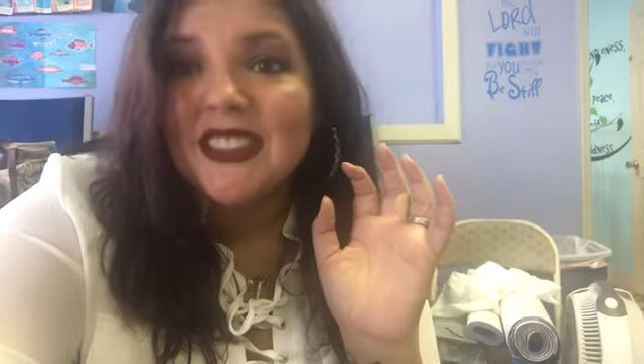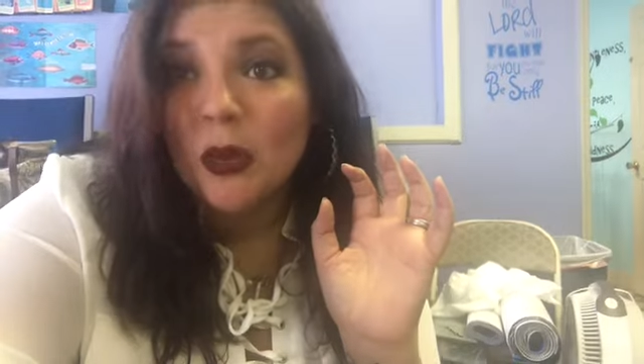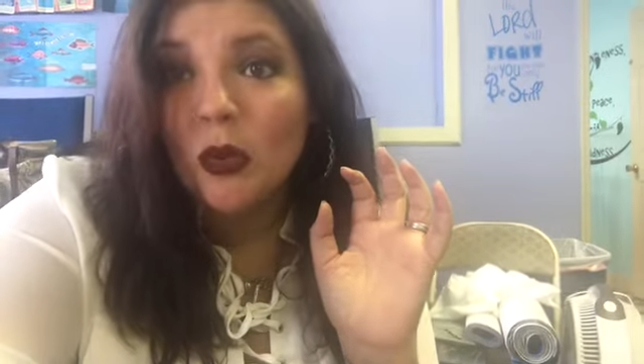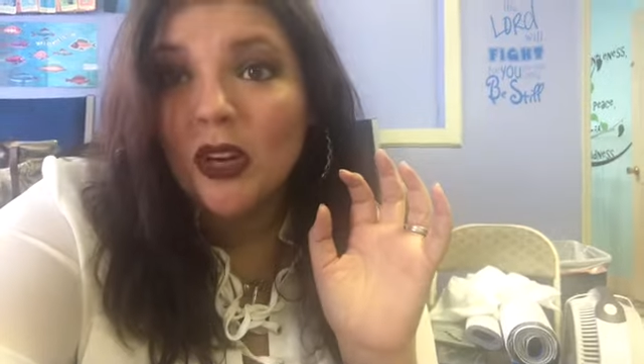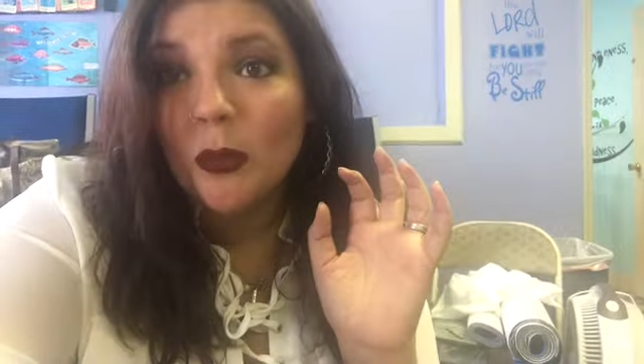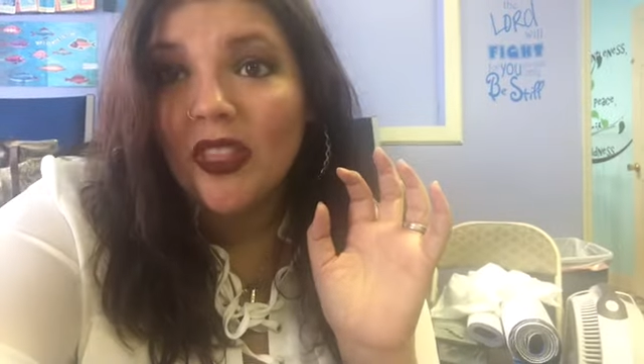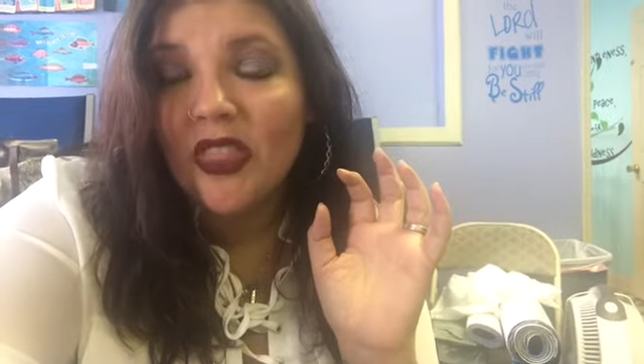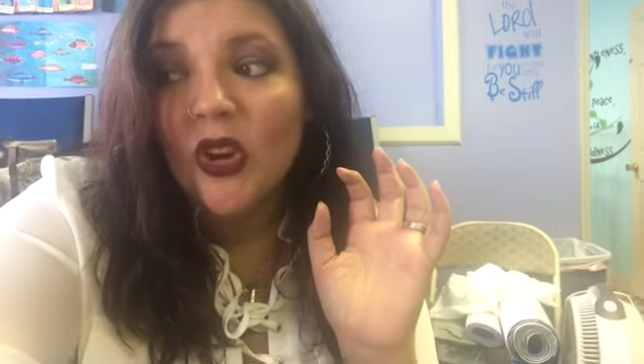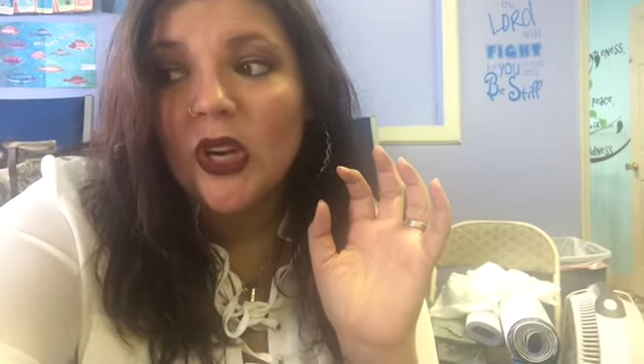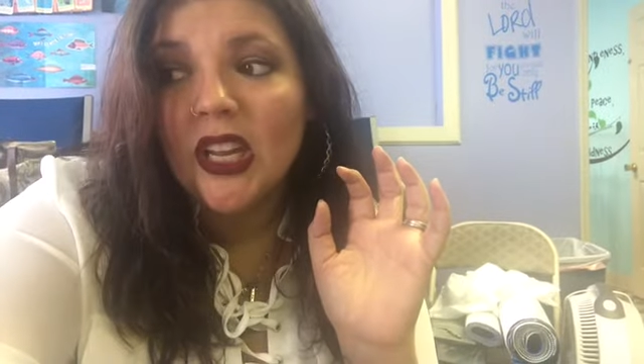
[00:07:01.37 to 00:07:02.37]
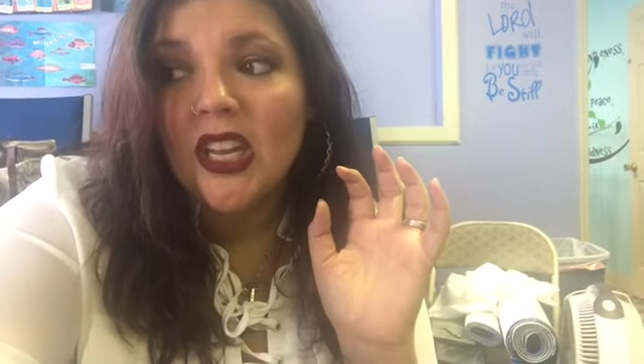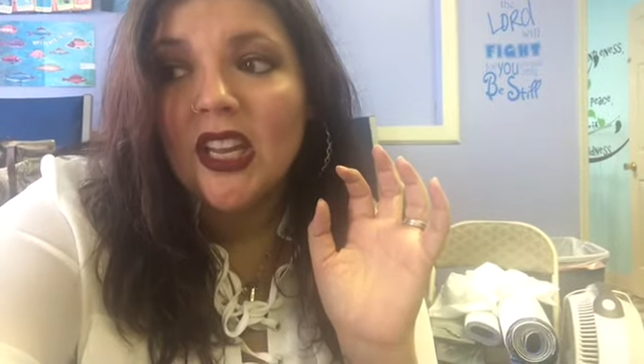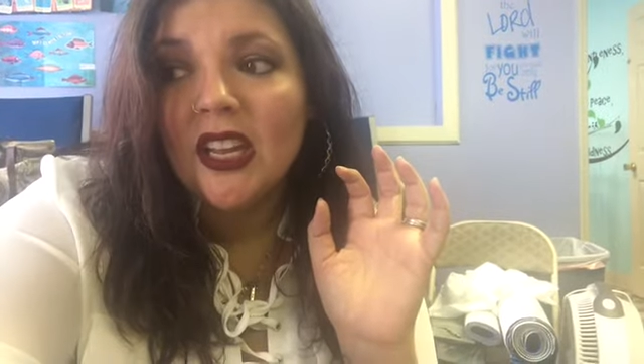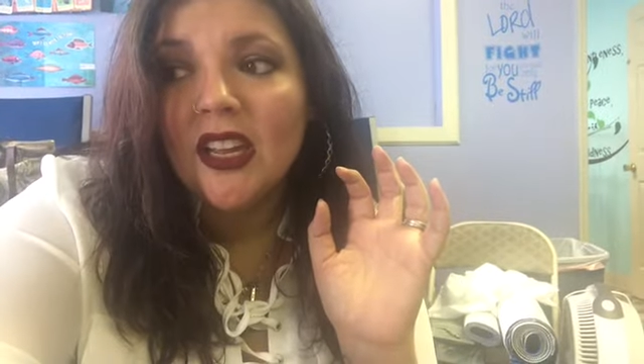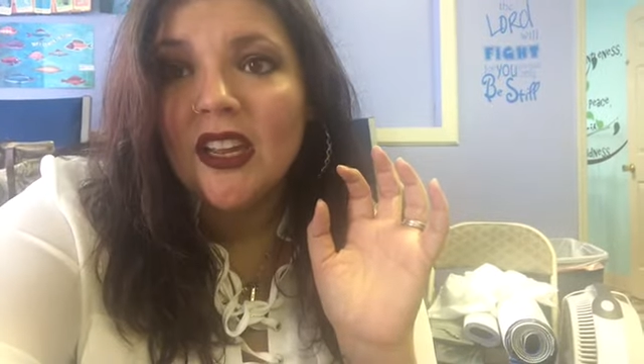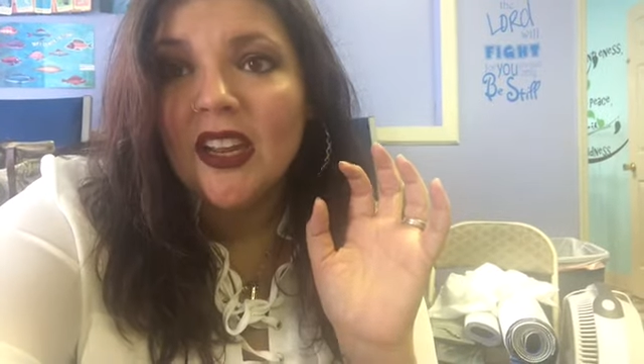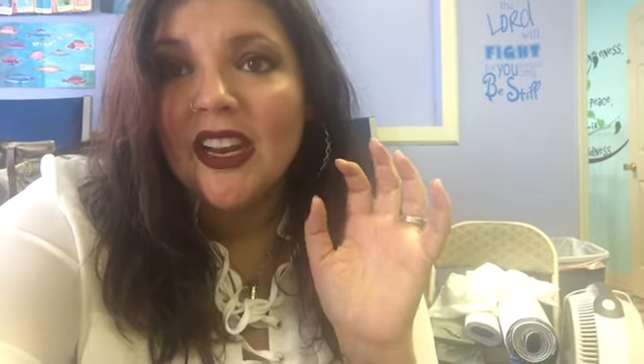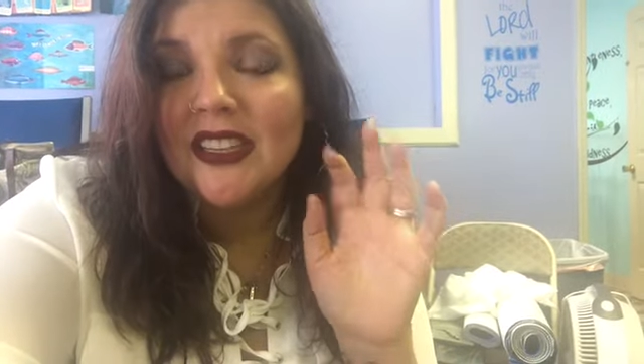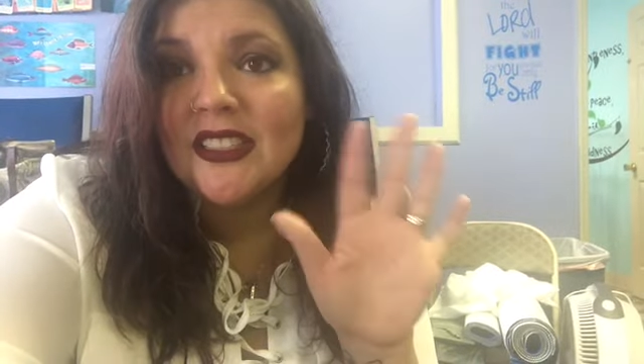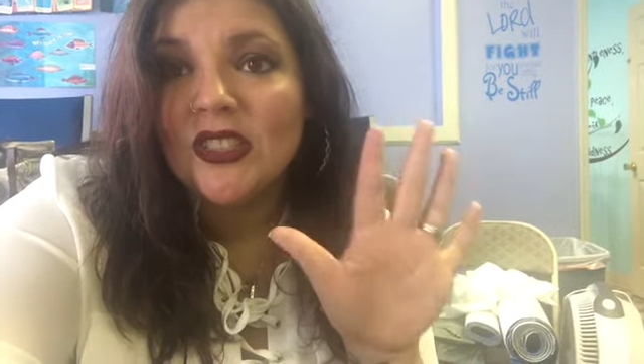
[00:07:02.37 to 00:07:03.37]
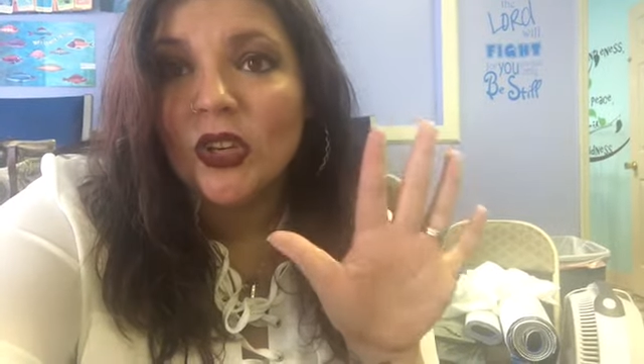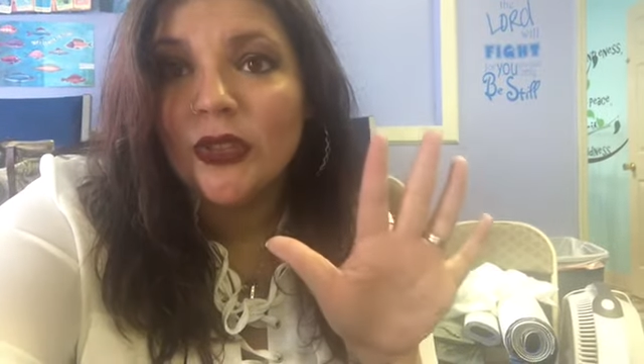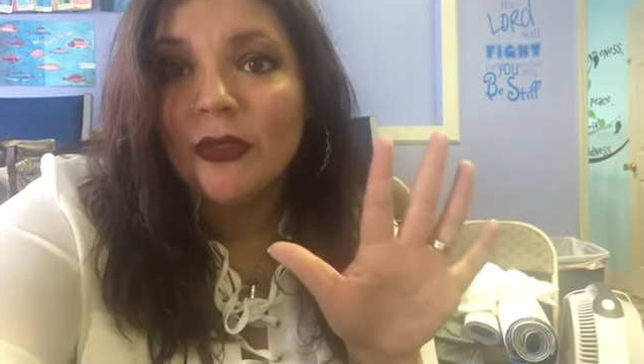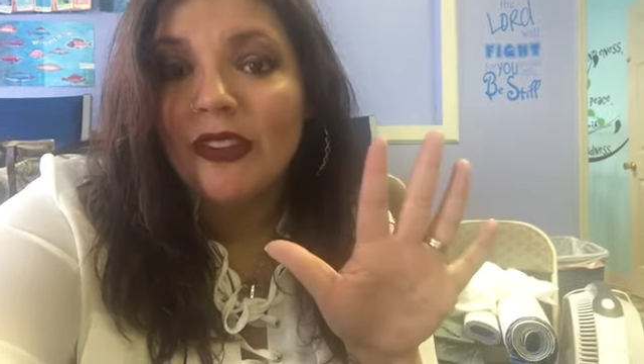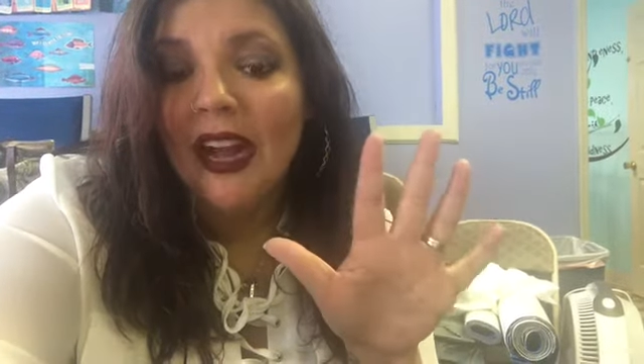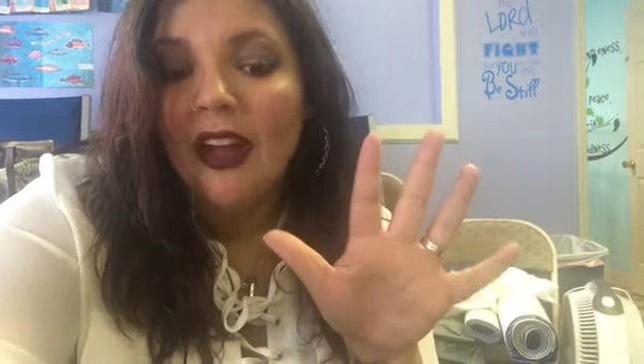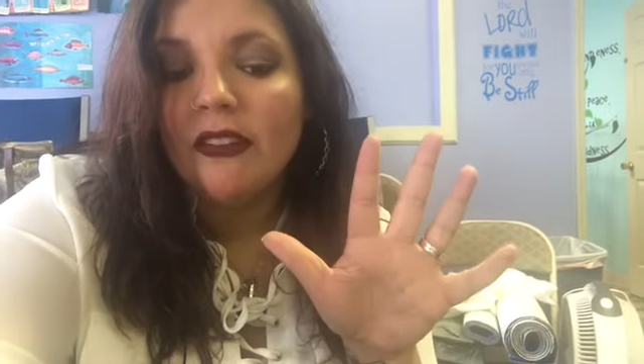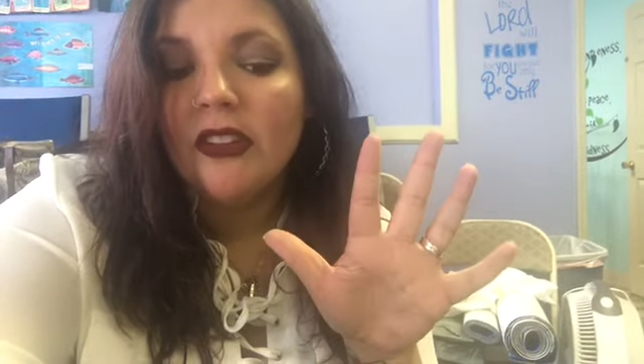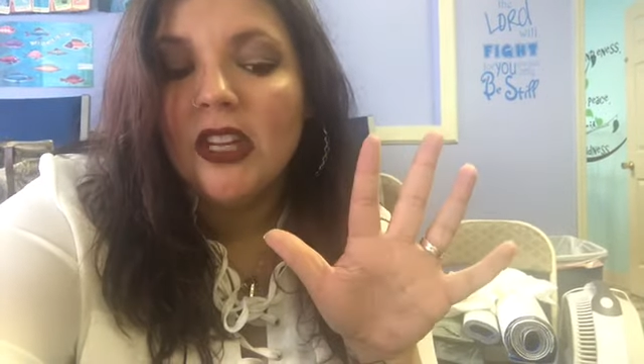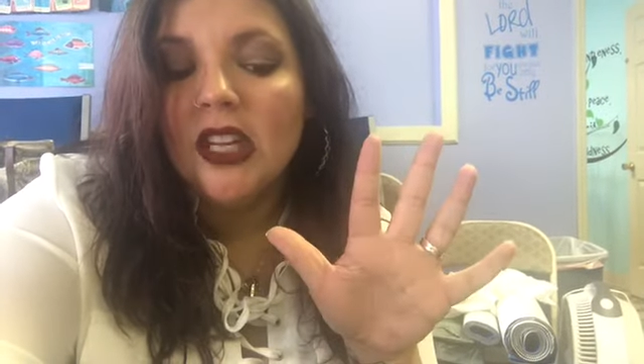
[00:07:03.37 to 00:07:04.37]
it's like 1 or 1.30. And it doesn't start till 5.